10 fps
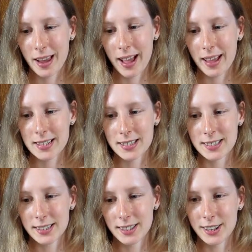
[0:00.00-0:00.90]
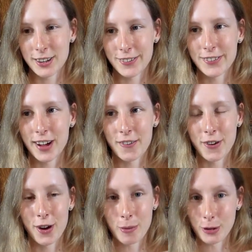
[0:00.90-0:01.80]
And, you know, I
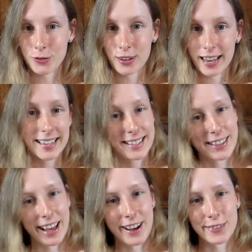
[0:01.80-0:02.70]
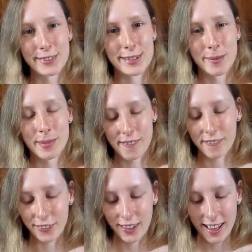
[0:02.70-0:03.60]
very much relate to that on some
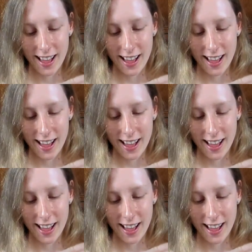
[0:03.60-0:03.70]
level,